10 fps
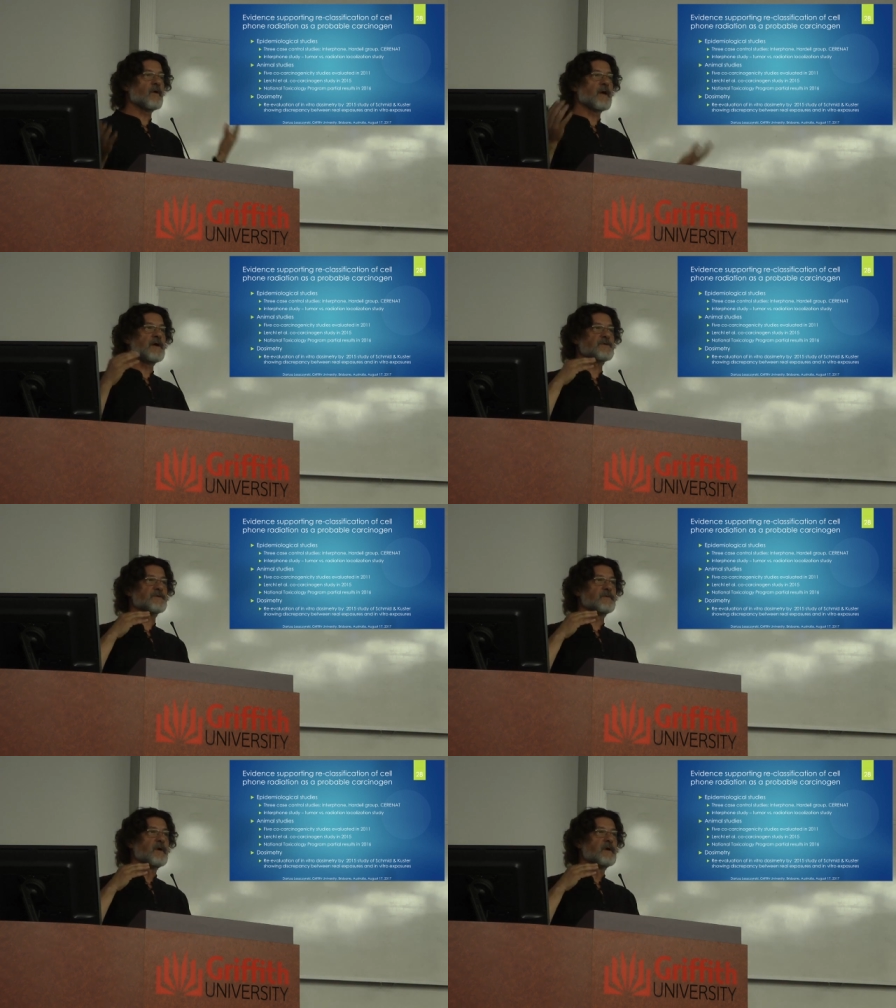of
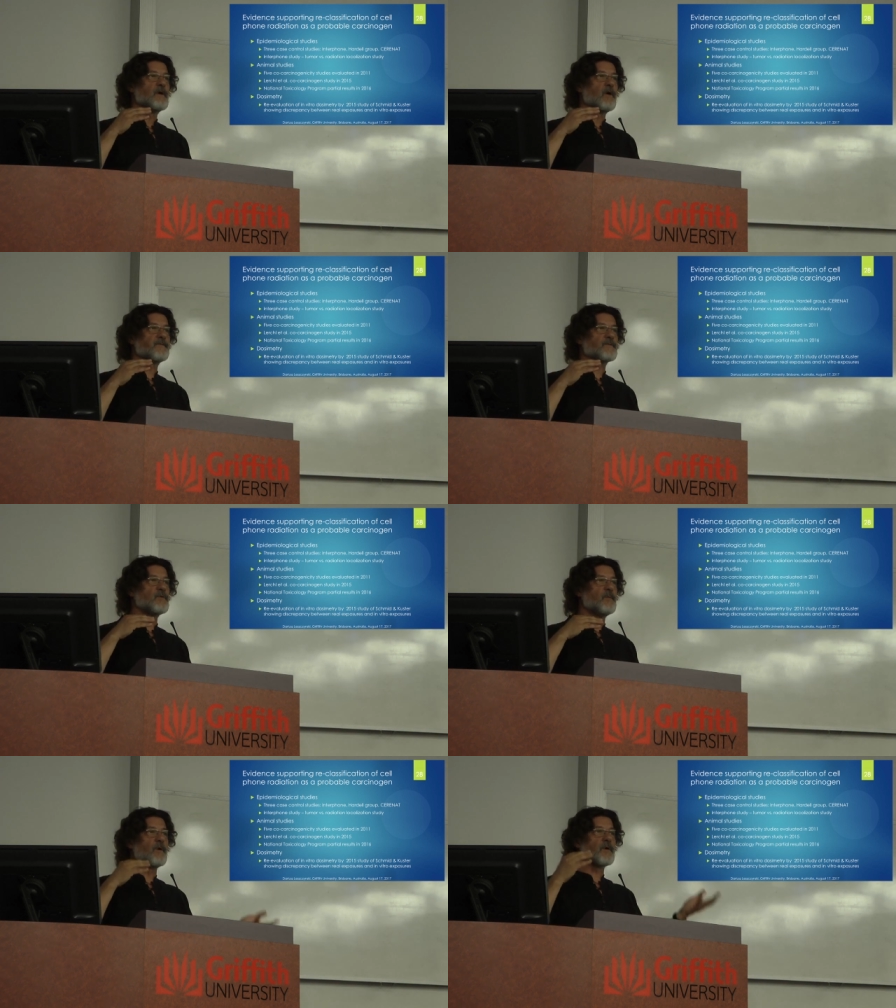location
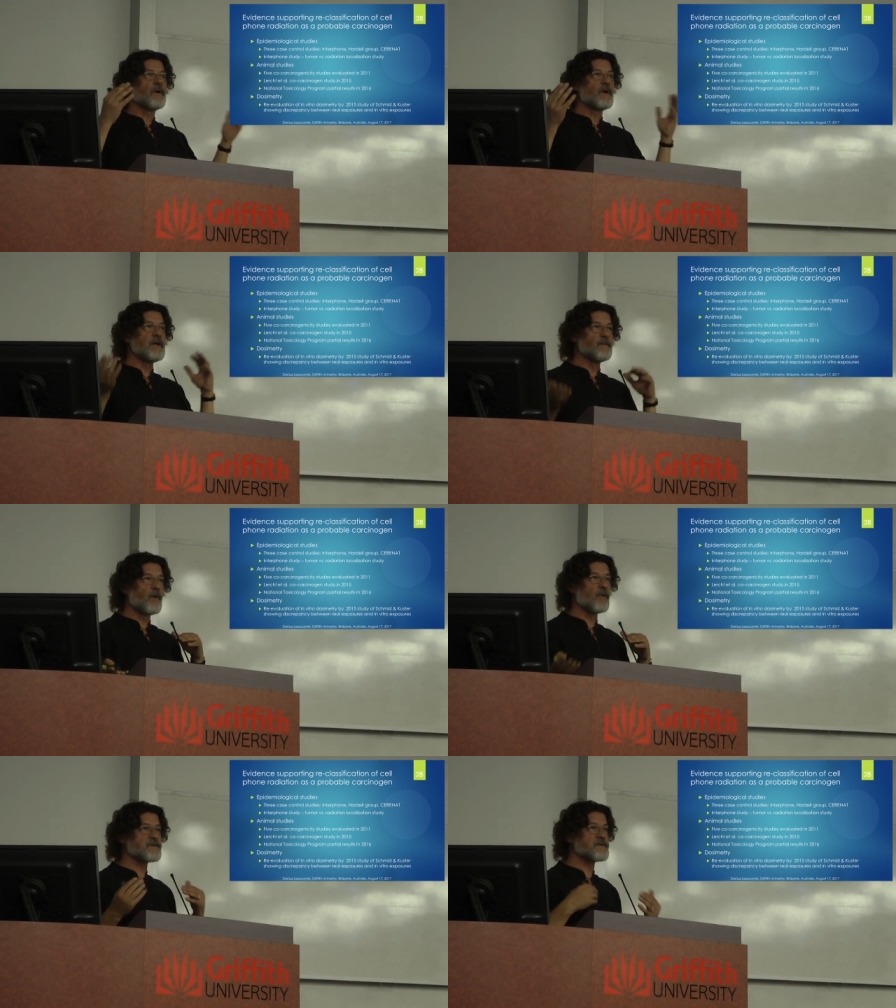of tumor
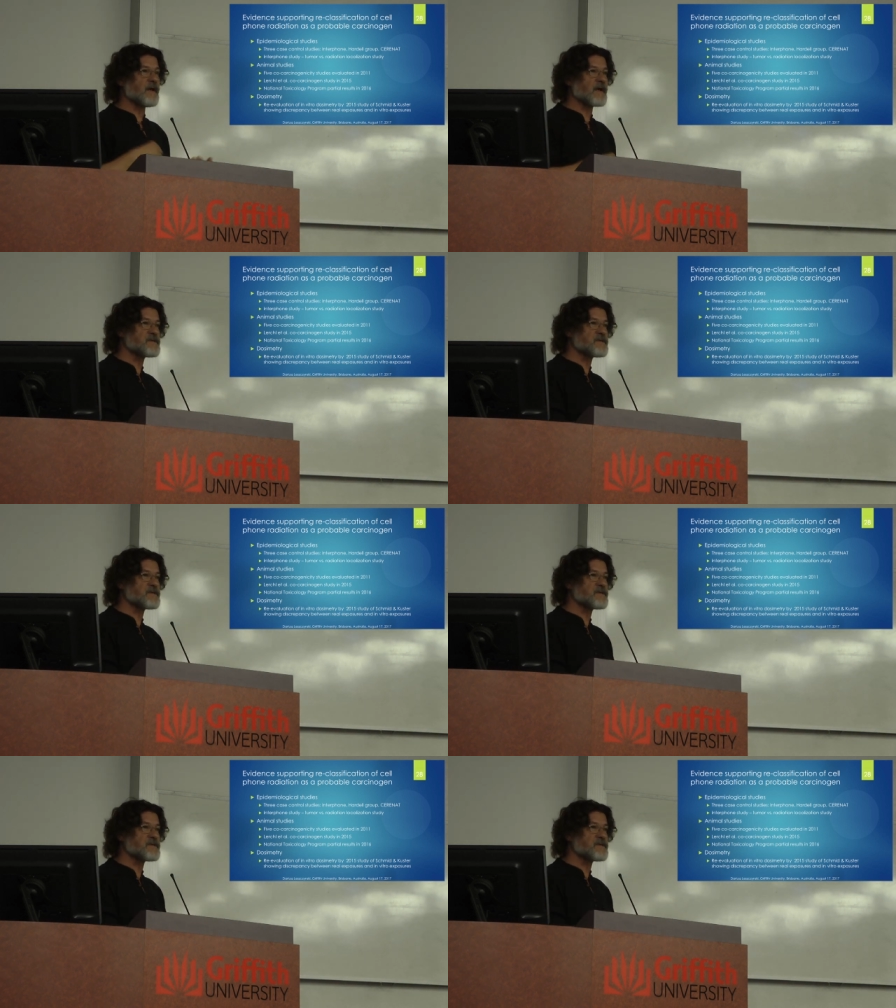in most